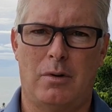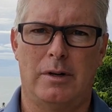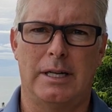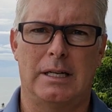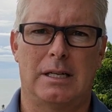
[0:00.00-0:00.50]

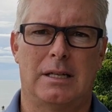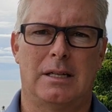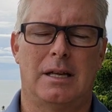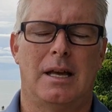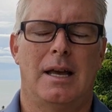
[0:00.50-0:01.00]
point.
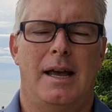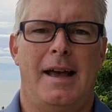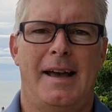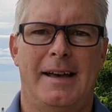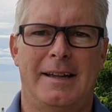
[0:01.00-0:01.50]

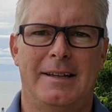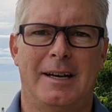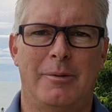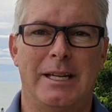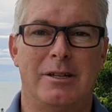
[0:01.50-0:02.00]
And
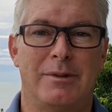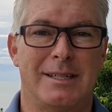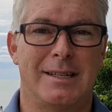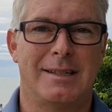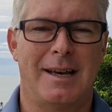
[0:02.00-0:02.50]
we need to
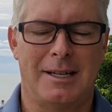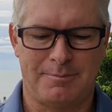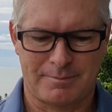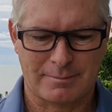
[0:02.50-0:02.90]
resist that.